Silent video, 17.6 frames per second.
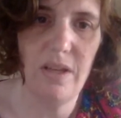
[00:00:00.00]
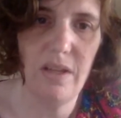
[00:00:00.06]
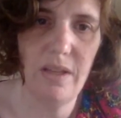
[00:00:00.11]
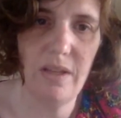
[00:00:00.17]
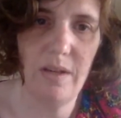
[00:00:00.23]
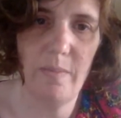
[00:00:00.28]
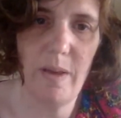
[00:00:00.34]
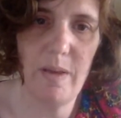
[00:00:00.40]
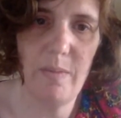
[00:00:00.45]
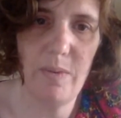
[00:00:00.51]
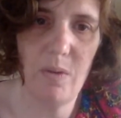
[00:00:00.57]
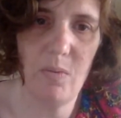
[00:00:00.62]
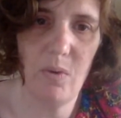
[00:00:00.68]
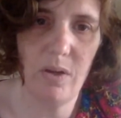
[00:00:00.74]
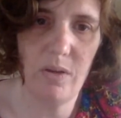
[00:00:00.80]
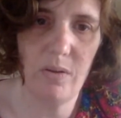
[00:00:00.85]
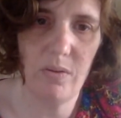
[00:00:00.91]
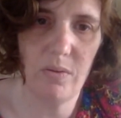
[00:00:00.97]
There may be
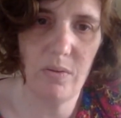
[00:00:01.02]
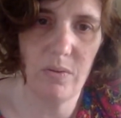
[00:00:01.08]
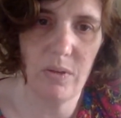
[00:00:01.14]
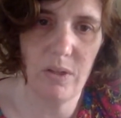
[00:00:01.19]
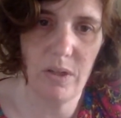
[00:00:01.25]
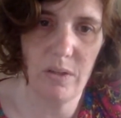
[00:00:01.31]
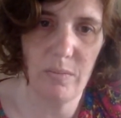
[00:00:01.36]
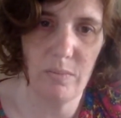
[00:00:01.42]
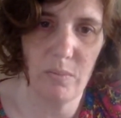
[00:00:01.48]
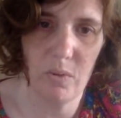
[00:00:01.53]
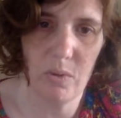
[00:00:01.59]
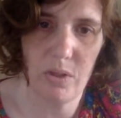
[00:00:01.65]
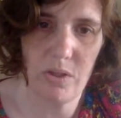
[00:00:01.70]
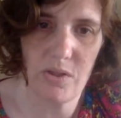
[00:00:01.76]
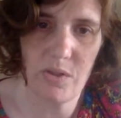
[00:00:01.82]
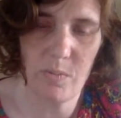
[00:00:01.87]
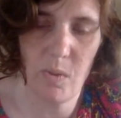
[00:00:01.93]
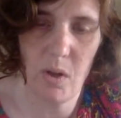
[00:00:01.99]
one or more
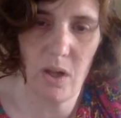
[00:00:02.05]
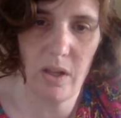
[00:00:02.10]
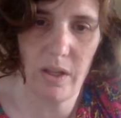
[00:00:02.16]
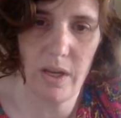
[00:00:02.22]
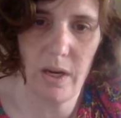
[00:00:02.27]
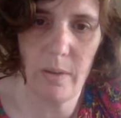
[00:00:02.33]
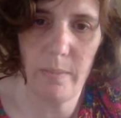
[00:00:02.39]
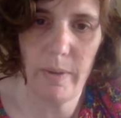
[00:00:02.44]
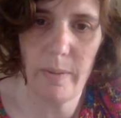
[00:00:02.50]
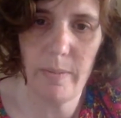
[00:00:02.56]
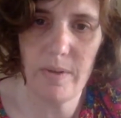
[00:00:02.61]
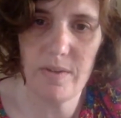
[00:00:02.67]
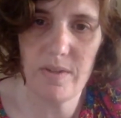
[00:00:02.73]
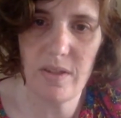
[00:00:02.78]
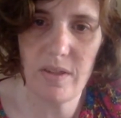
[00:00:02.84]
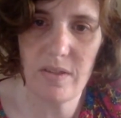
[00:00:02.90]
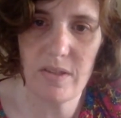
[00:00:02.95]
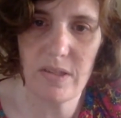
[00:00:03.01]
small air bubbles
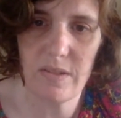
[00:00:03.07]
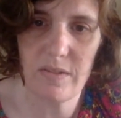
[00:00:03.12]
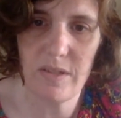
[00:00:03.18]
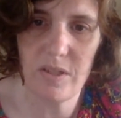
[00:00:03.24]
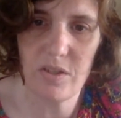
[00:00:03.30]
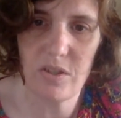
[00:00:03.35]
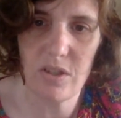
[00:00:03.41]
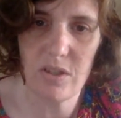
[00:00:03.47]
in the syringe.